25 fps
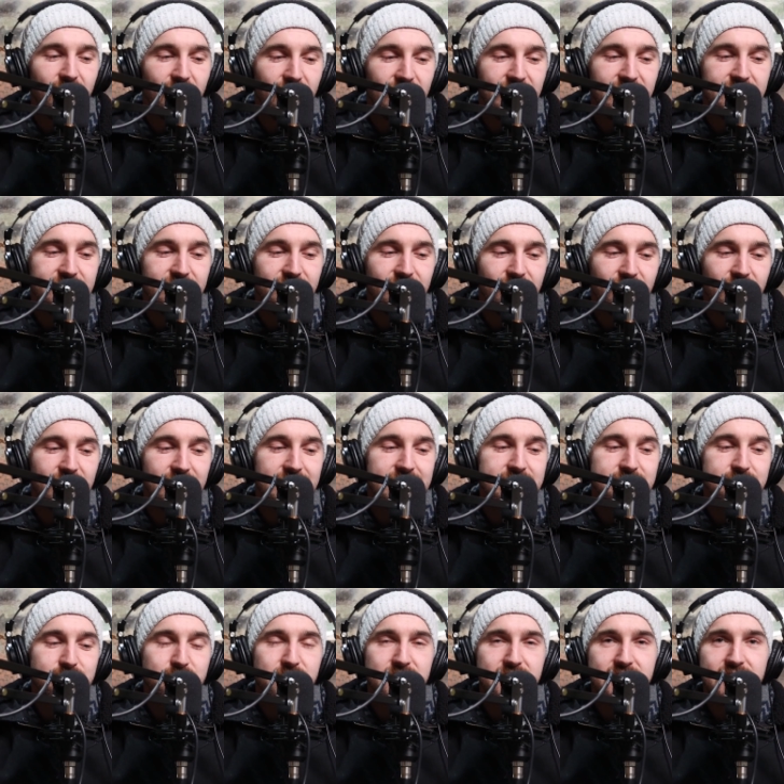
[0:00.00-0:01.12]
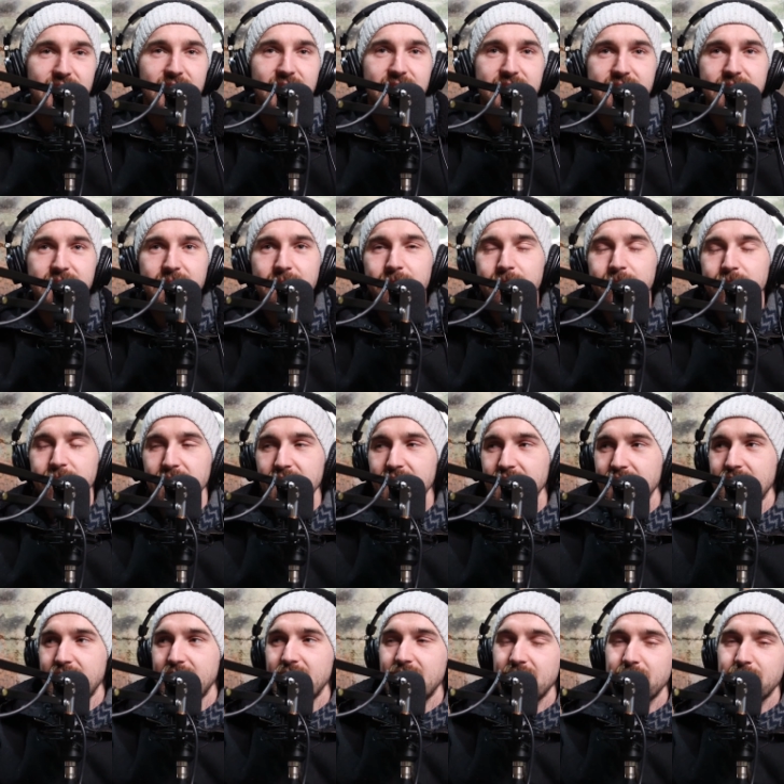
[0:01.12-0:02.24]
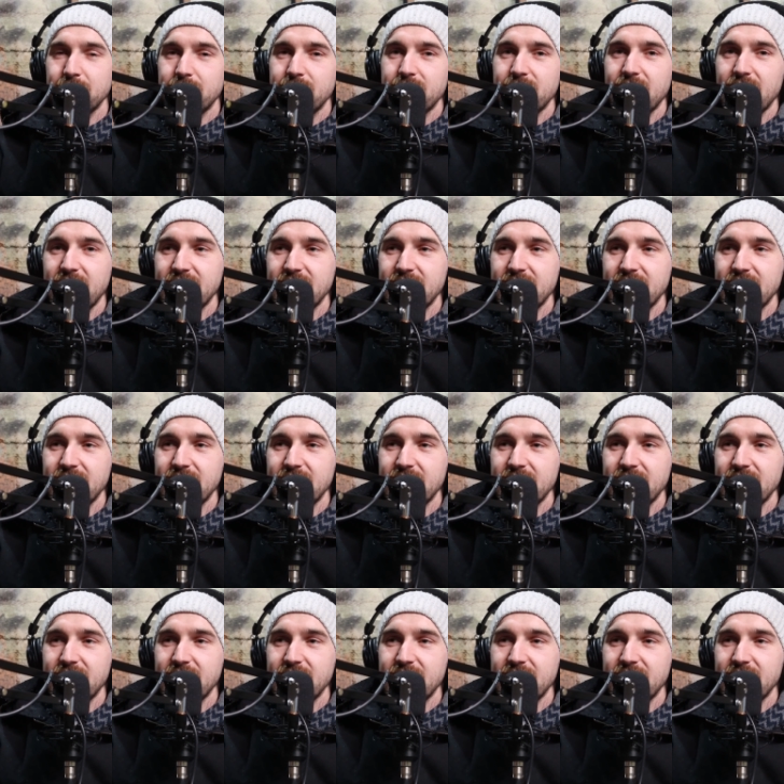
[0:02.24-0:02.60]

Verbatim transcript: IIPA, um,